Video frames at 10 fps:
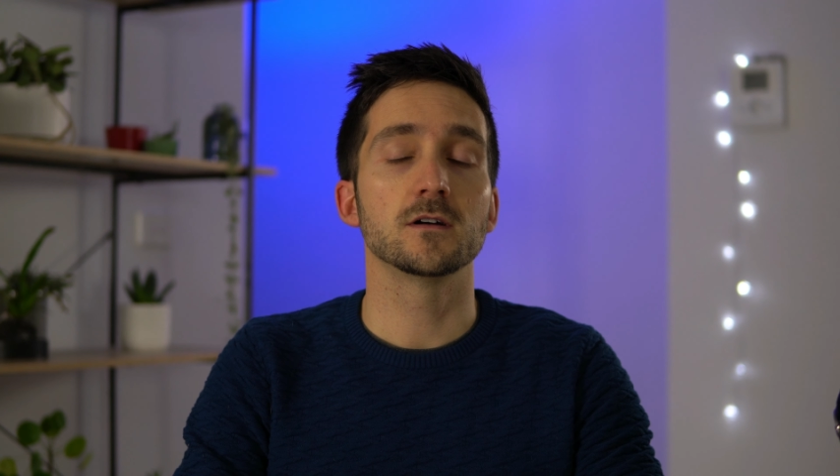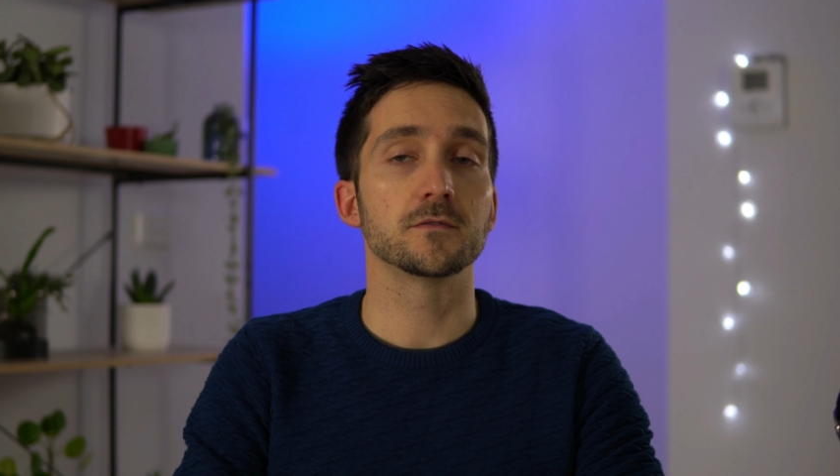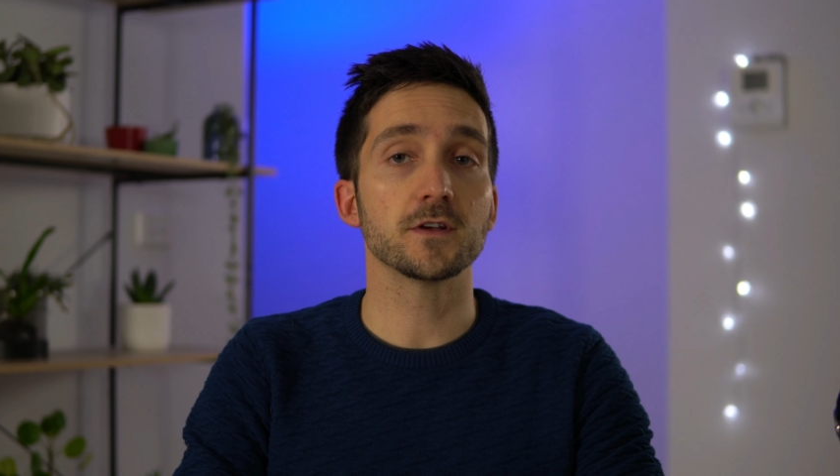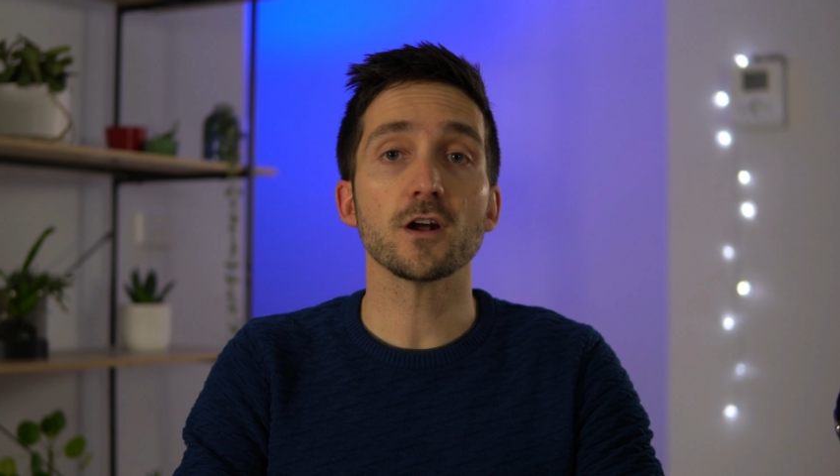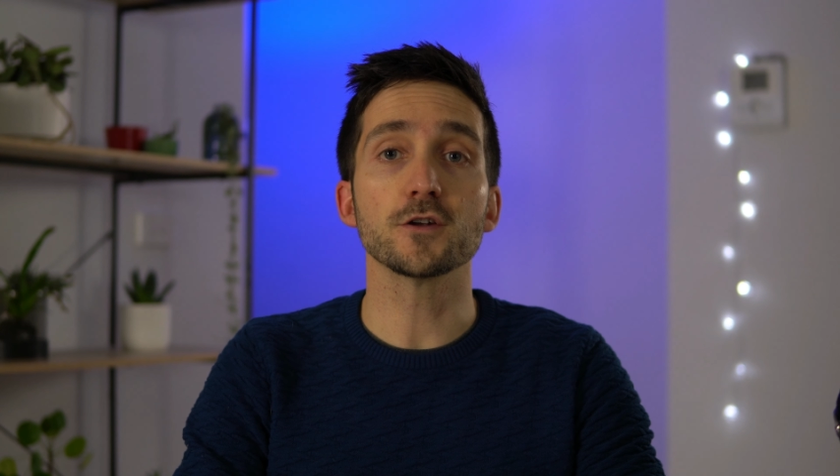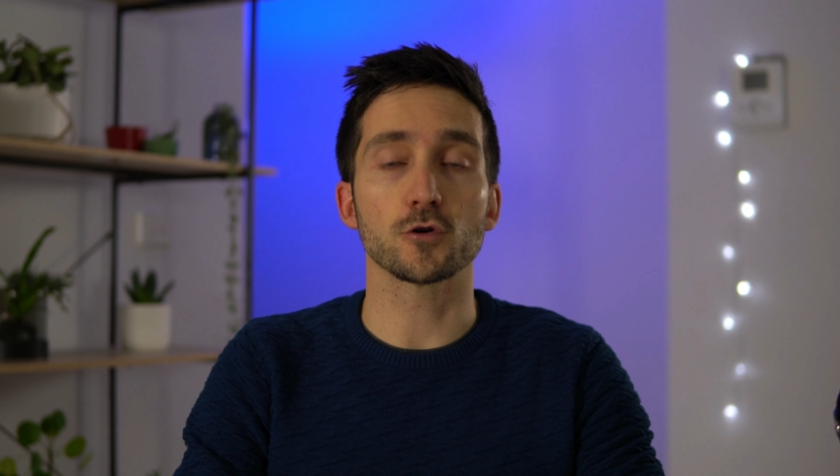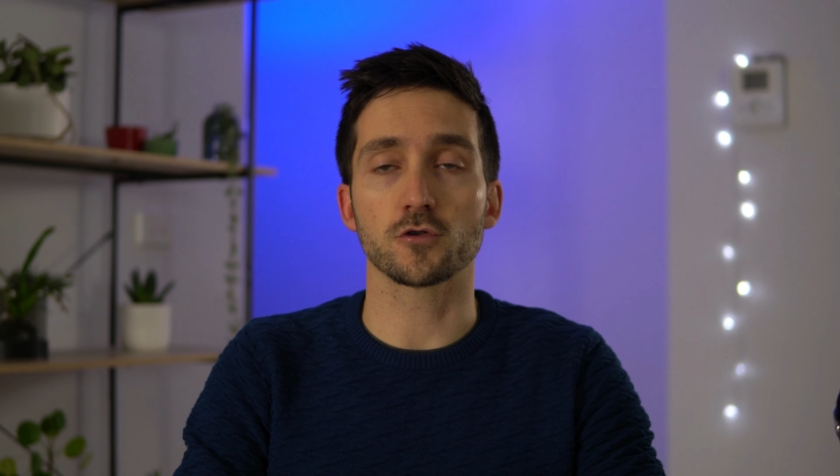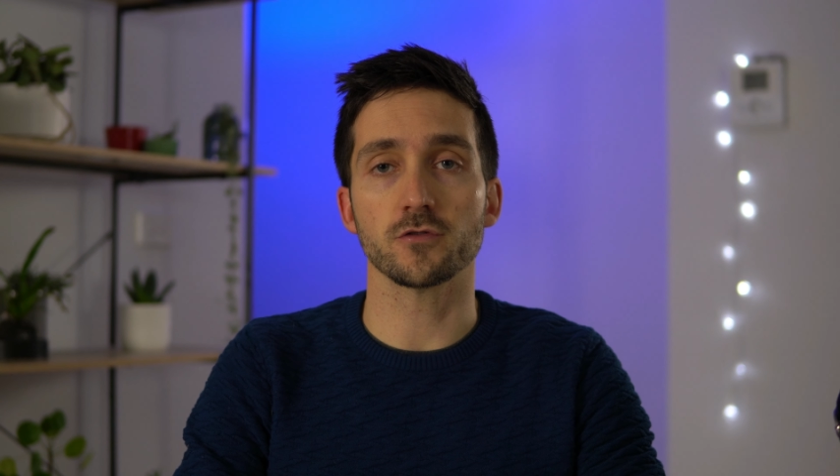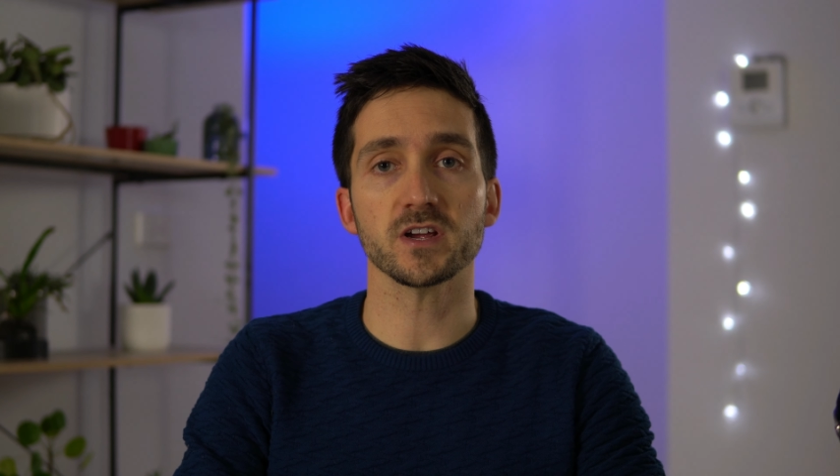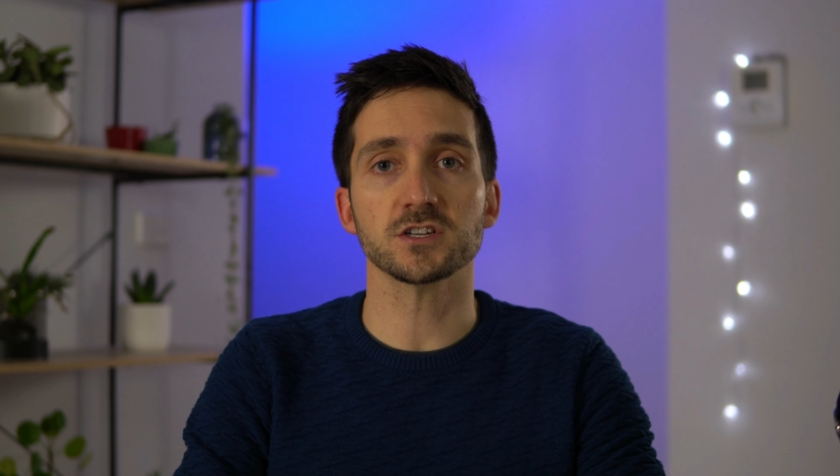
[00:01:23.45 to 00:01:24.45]
there are no
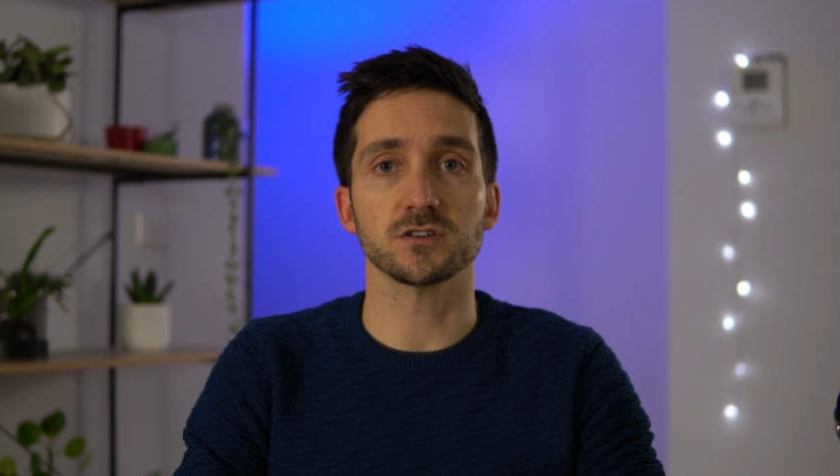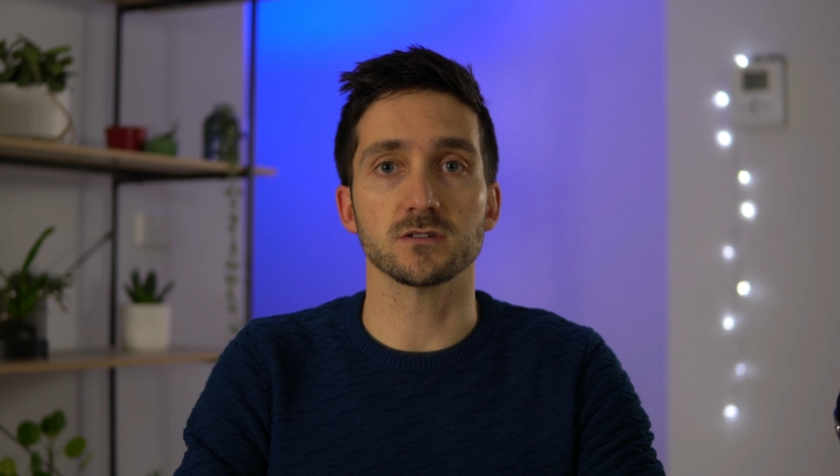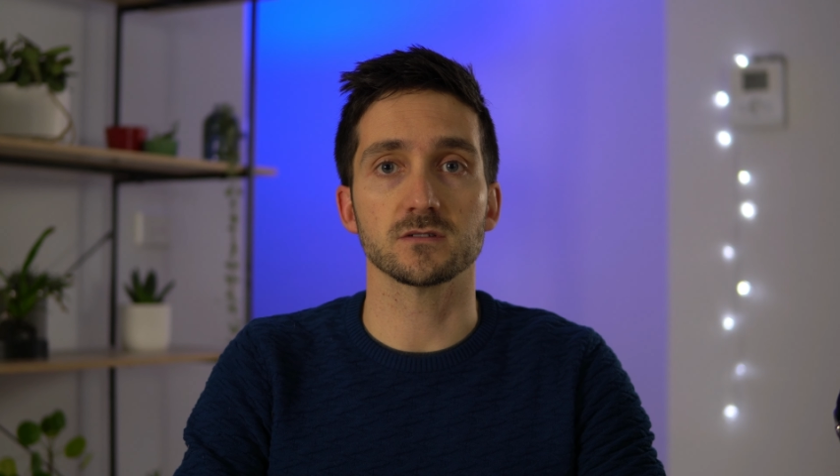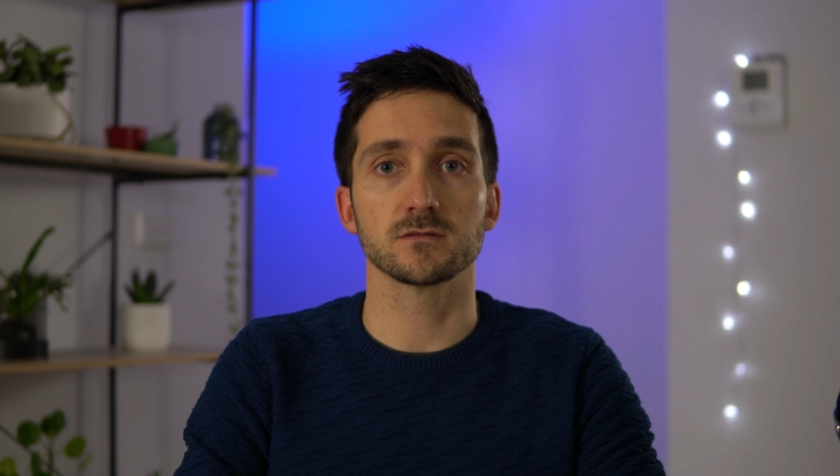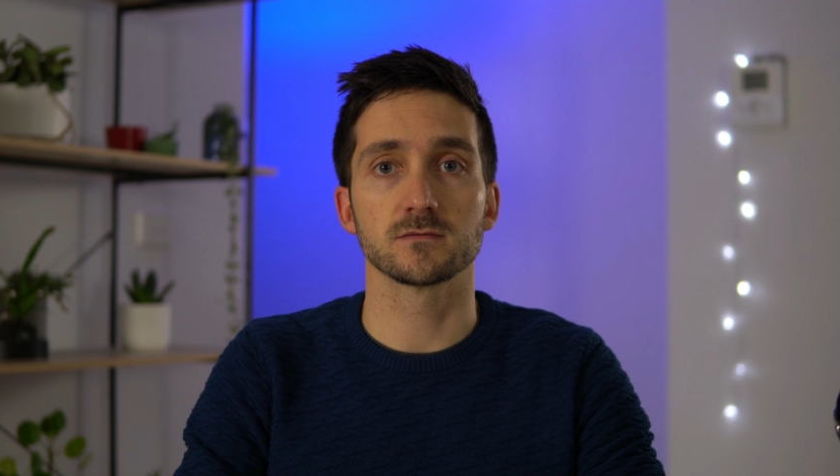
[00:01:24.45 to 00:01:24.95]
corrections.